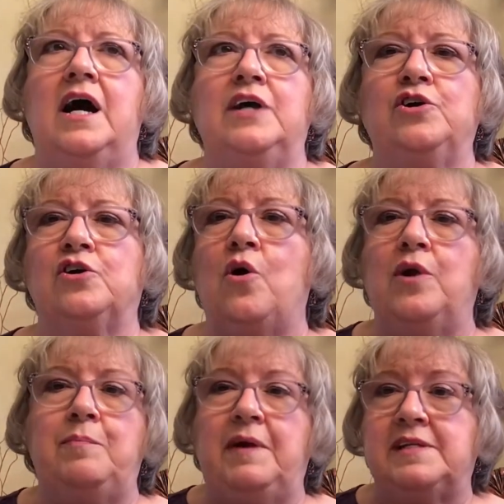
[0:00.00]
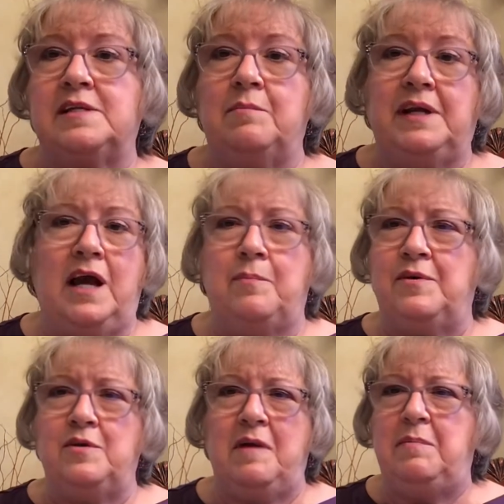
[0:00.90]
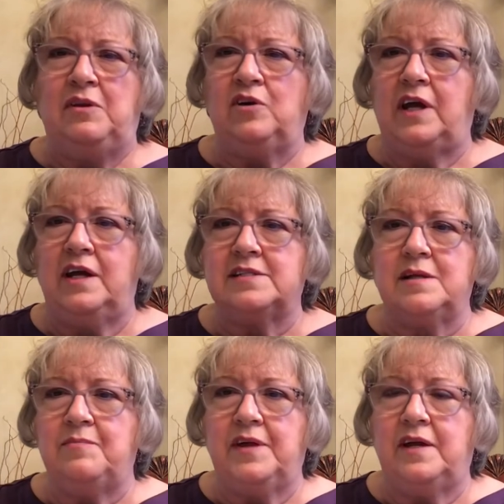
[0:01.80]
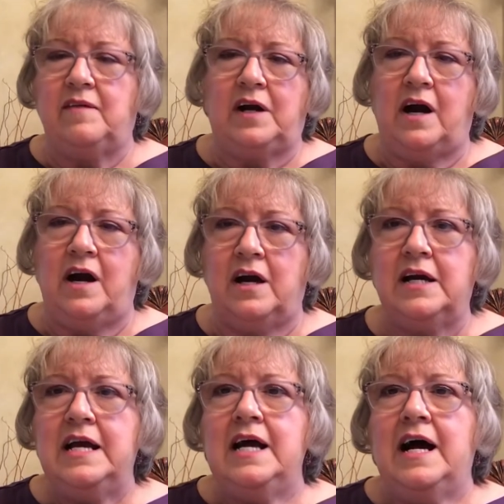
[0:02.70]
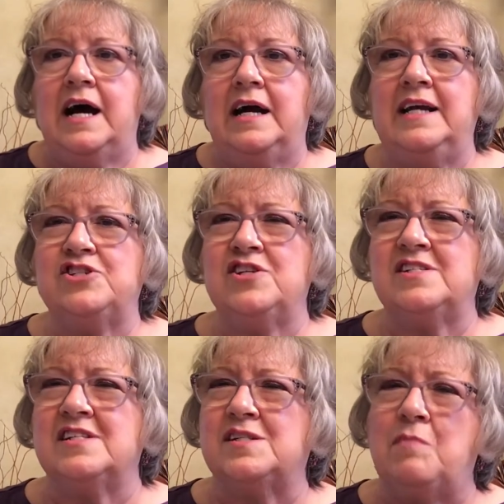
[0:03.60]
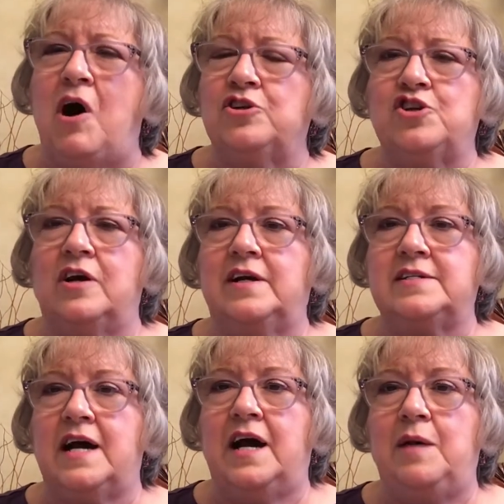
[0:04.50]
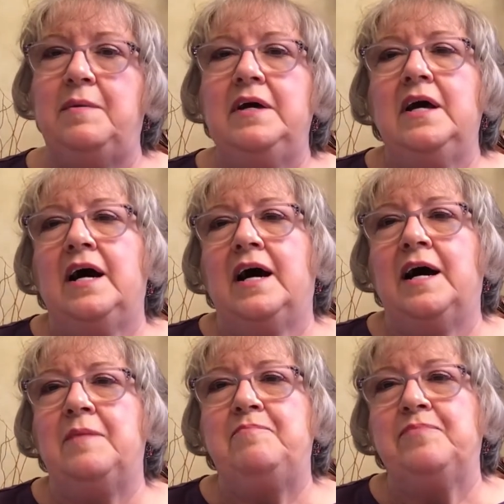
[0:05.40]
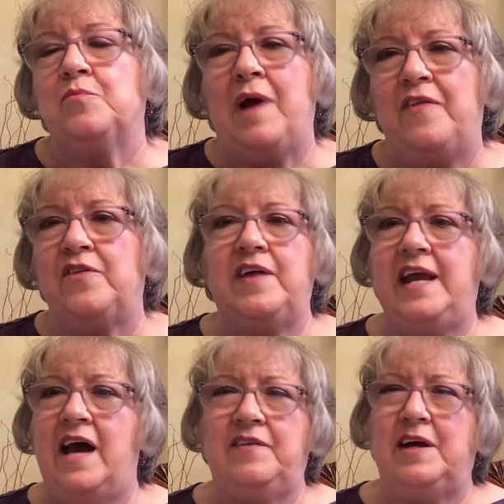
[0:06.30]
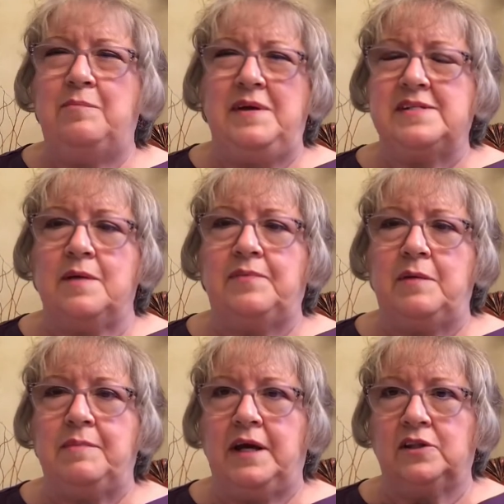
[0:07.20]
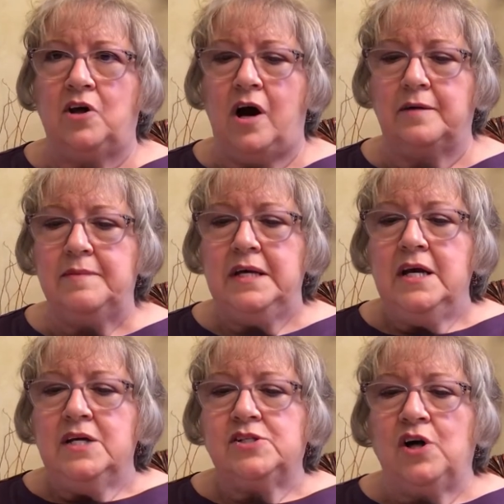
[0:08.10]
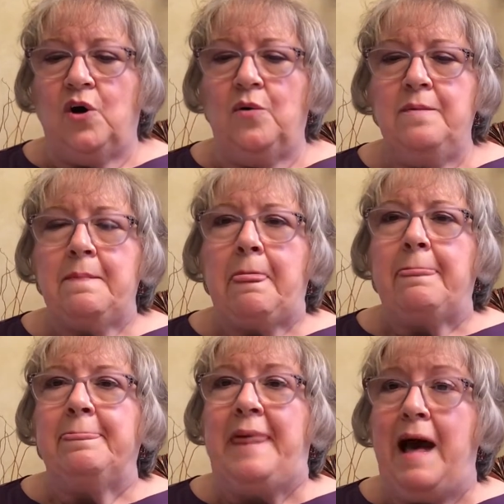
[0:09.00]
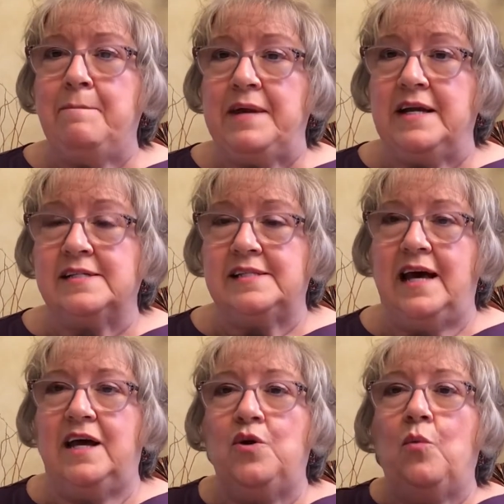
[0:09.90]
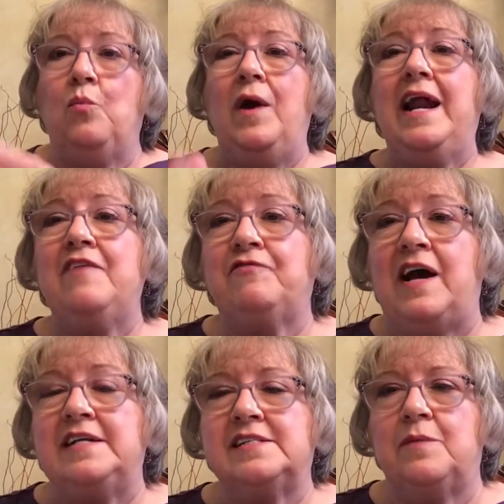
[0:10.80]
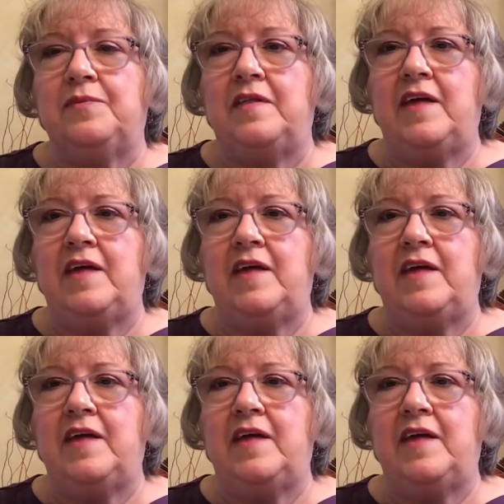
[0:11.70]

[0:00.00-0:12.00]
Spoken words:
you're going to pick somebody up and you may be looking at something in the car. It's just a small chunk of time rather than having it be something big and long. So that being said, when I find something that